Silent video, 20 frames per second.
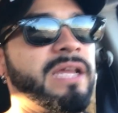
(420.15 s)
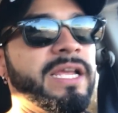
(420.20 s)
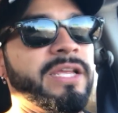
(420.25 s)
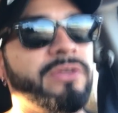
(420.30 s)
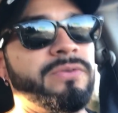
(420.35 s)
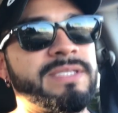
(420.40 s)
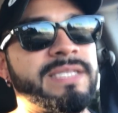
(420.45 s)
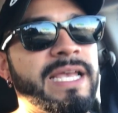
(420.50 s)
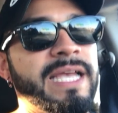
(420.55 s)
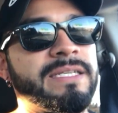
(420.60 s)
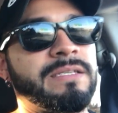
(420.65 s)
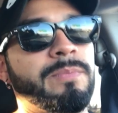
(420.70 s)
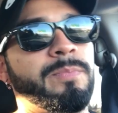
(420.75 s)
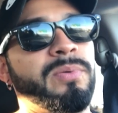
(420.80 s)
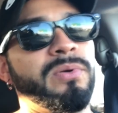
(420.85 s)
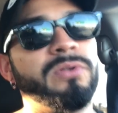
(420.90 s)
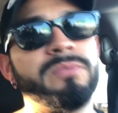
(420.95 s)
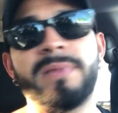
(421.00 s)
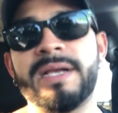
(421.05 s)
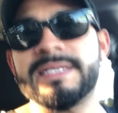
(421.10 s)
use that to
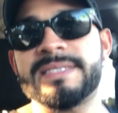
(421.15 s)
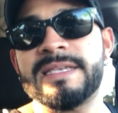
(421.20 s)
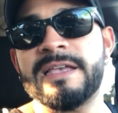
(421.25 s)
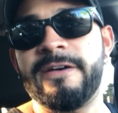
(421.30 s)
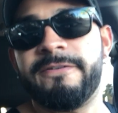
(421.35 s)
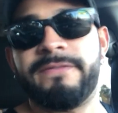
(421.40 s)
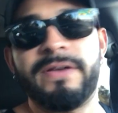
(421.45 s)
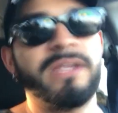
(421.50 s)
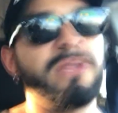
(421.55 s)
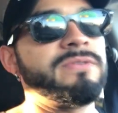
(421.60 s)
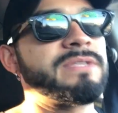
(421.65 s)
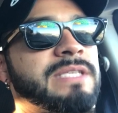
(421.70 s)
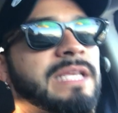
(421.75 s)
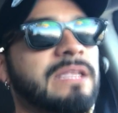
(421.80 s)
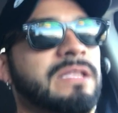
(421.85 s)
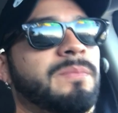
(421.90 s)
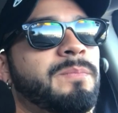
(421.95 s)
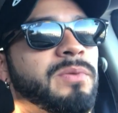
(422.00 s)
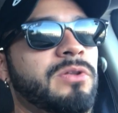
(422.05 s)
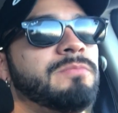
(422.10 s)
build myself. I
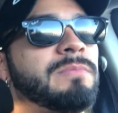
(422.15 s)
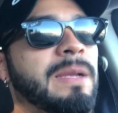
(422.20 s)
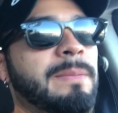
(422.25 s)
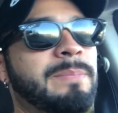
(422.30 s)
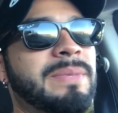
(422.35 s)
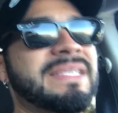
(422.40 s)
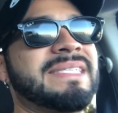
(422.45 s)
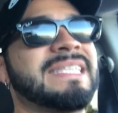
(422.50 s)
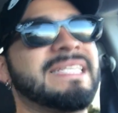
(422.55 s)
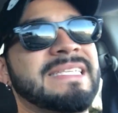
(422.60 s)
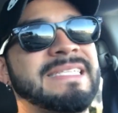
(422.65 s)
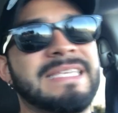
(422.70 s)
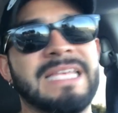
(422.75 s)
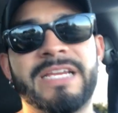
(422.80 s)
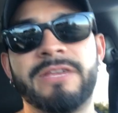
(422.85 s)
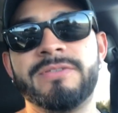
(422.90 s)
that to build my business.